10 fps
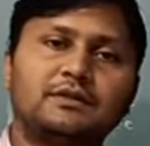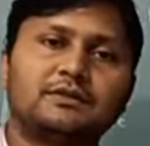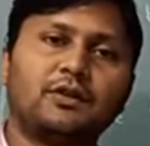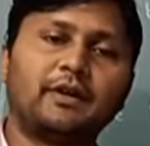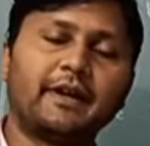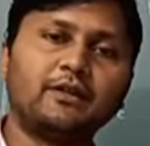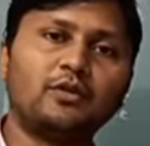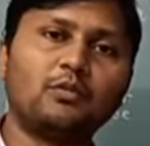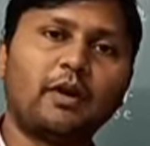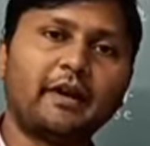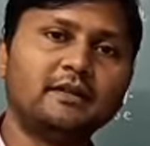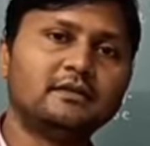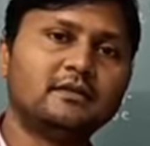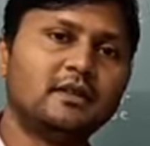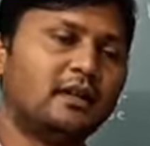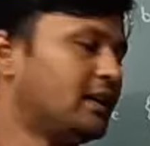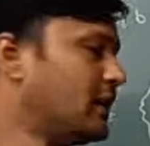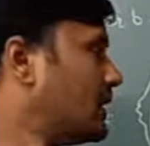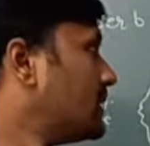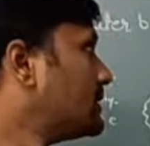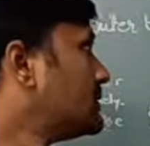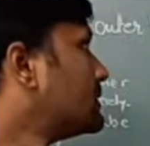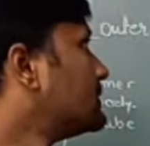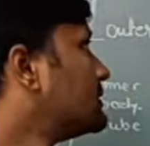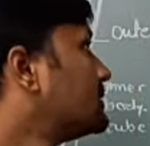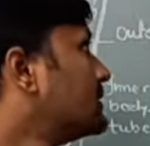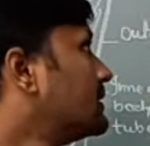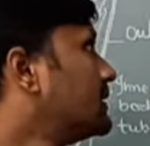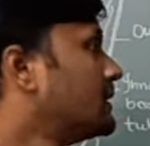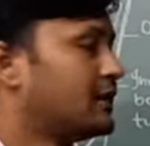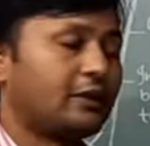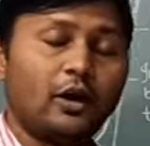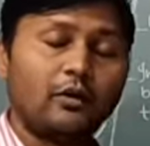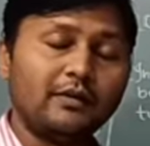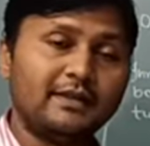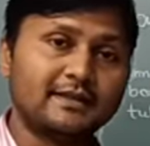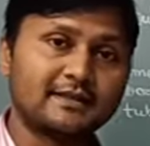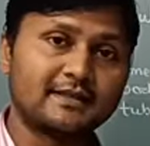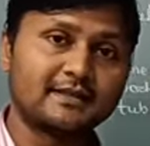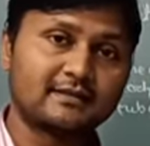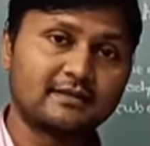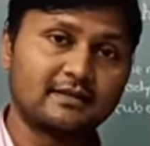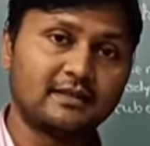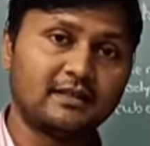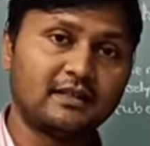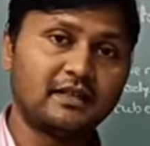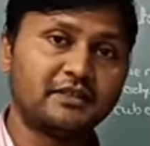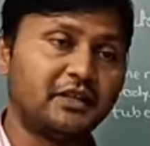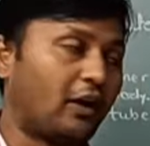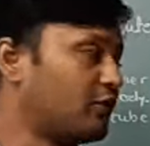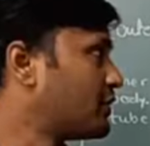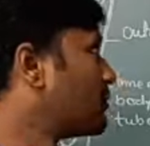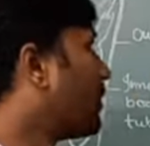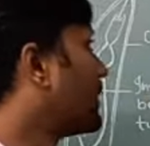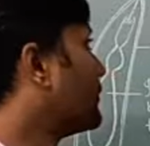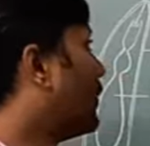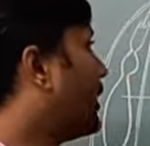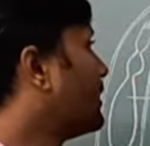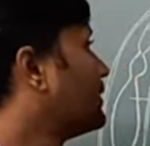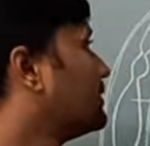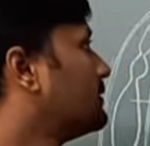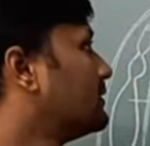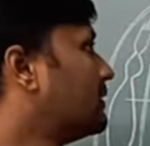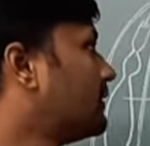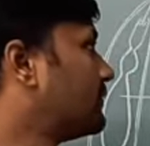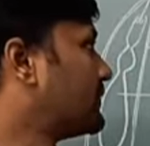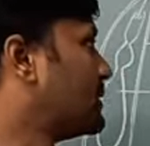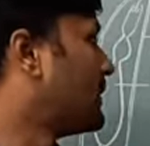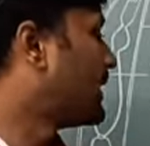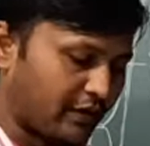So again, good morning. Now we'll discuss the outer body wall of nematode.